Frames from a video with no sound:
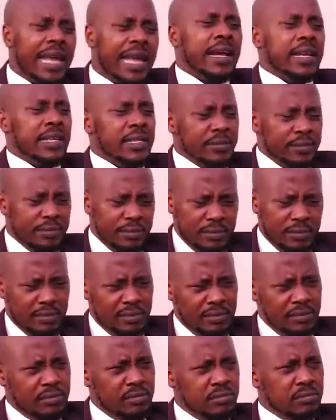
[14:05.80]
tired,
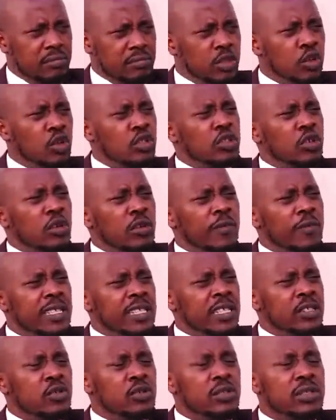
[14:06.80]
those
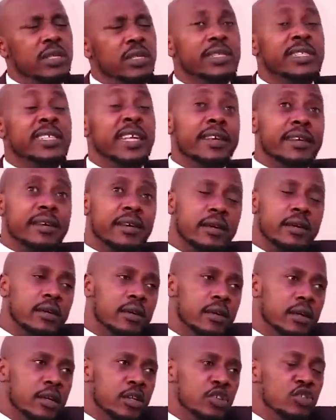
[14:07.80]
conversations sick.
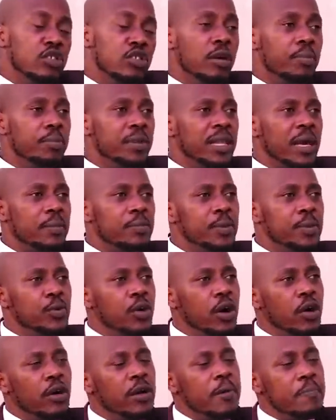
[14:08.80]
Do you know there are
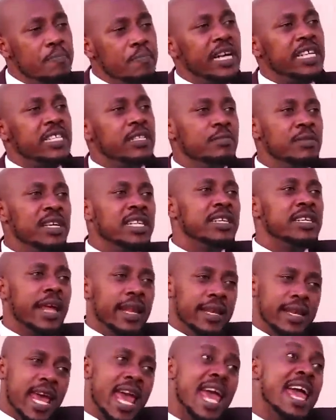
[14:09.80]
people who are going past
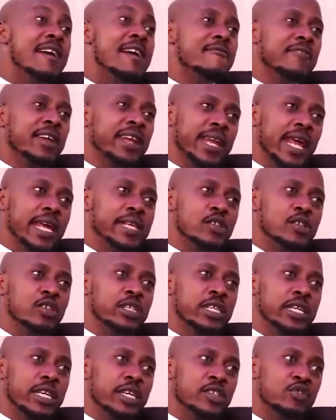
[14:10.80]
midnight every day
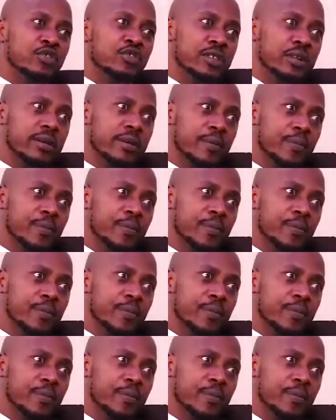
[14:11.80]
sorting issues?